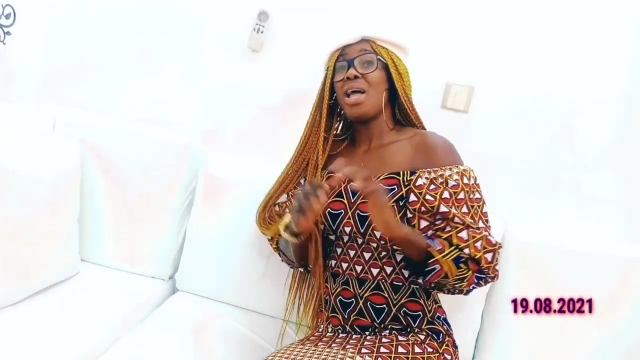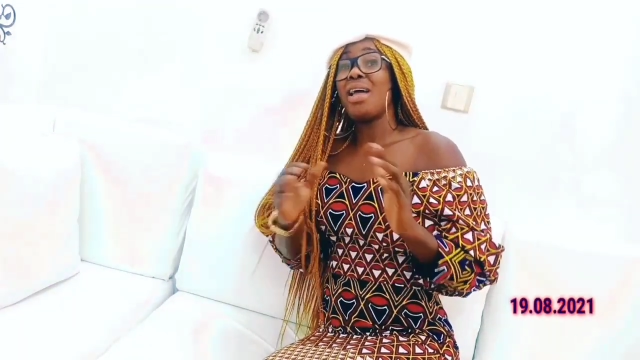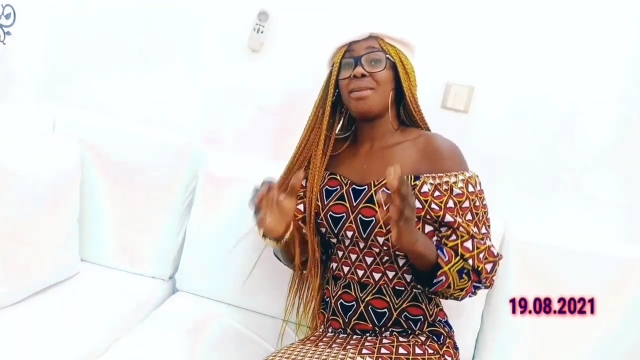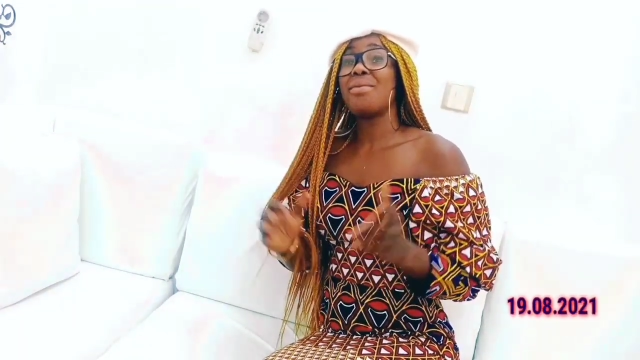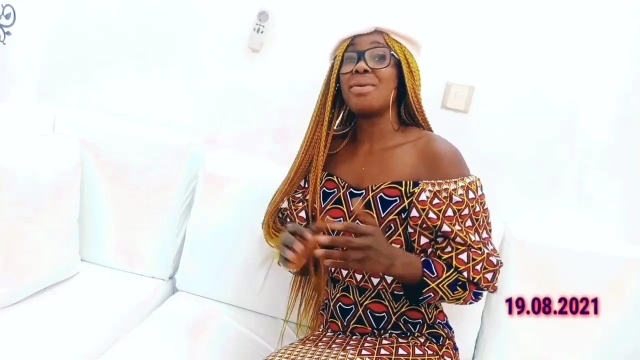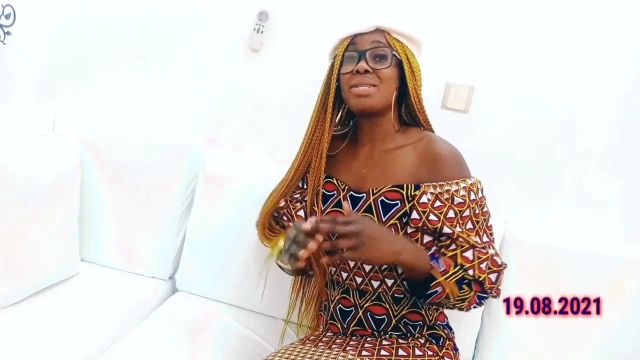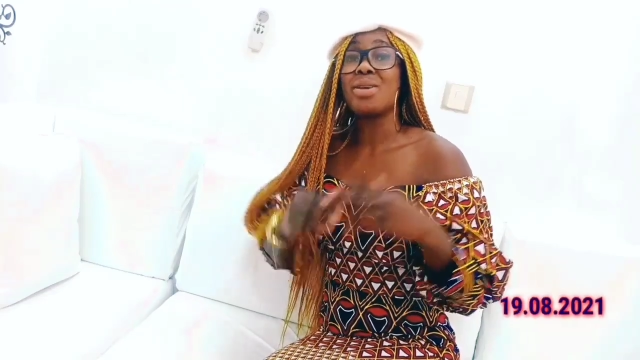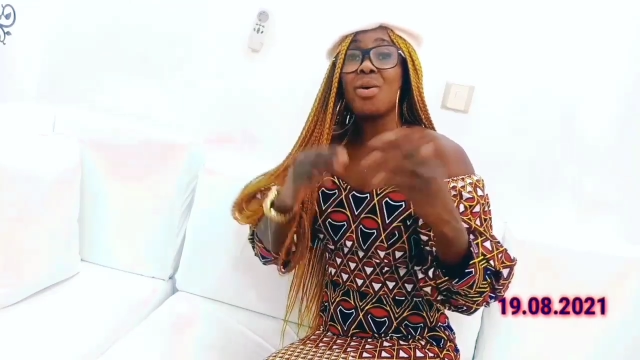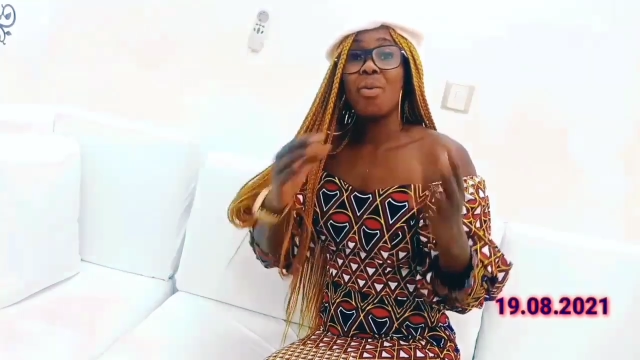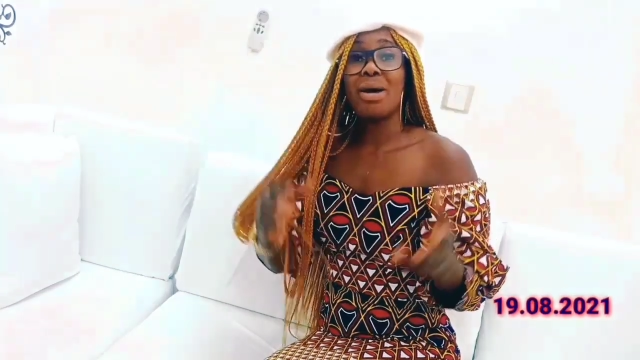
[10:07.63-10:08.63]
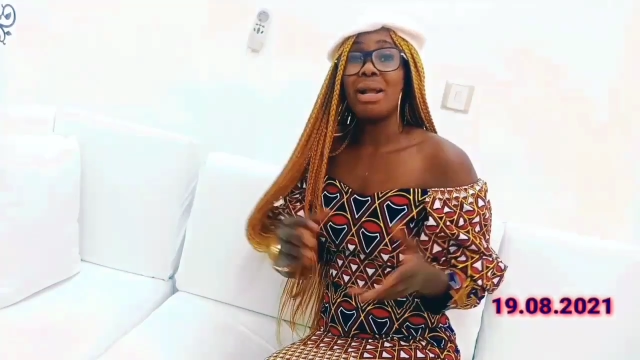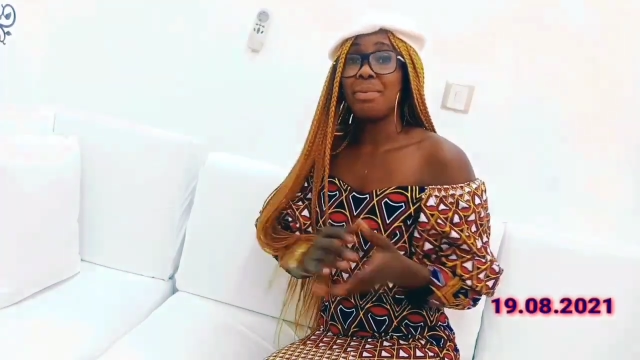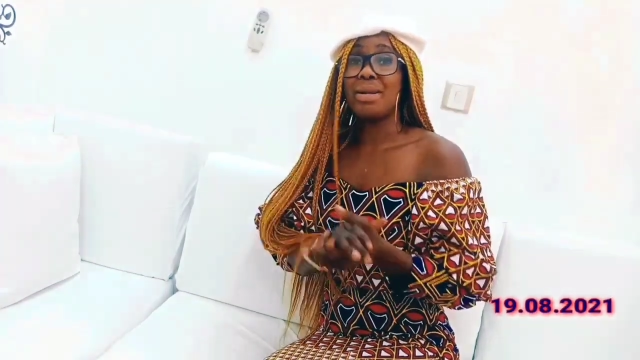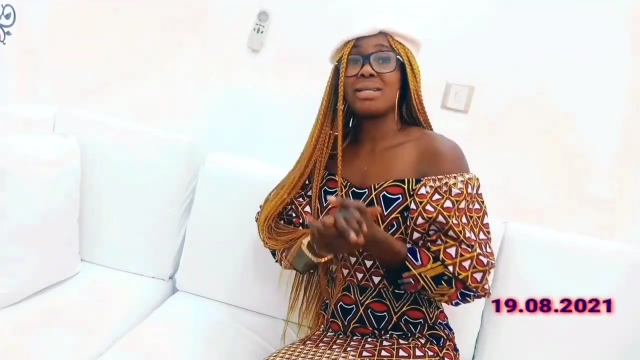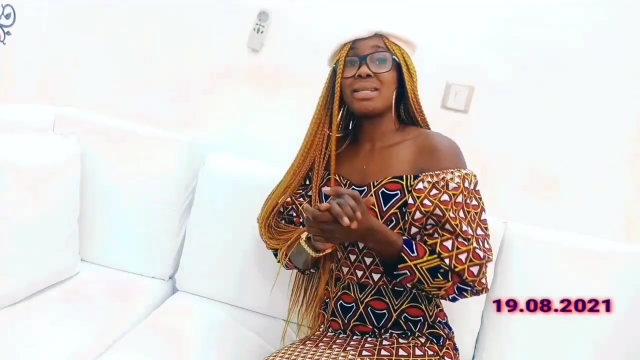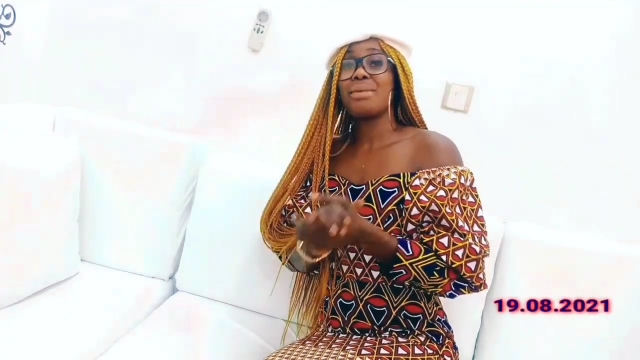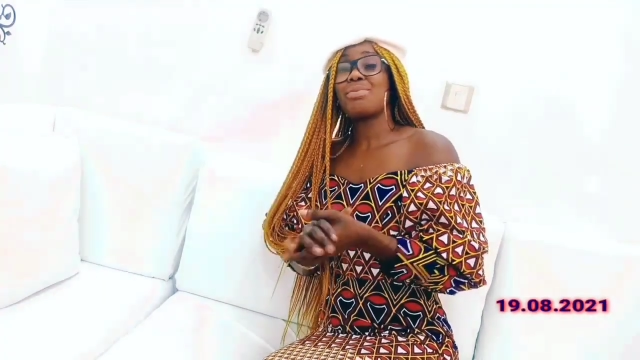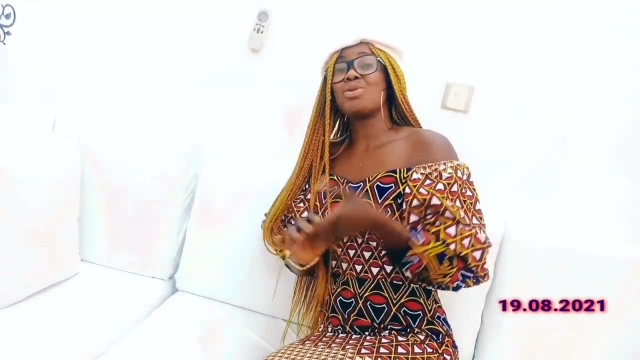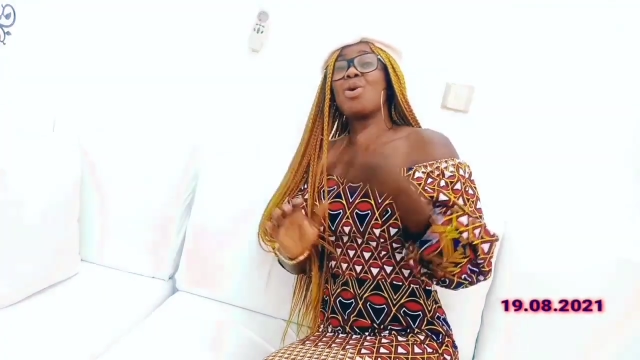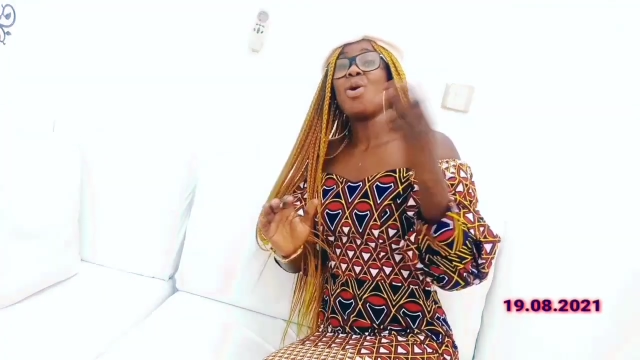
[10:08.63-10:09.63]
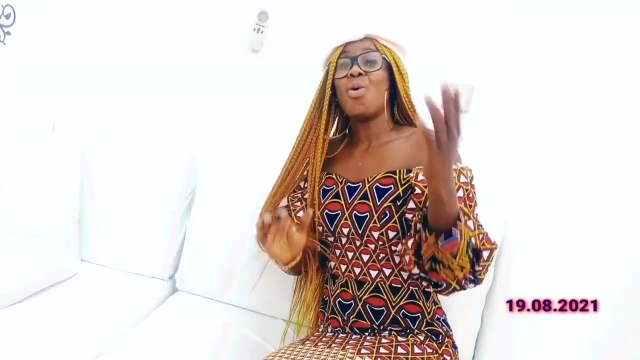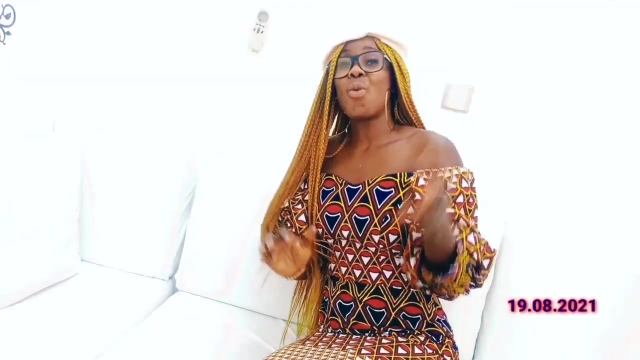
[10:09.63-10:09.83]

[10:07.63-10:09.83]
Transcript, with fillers: Anyways, what happened has happened.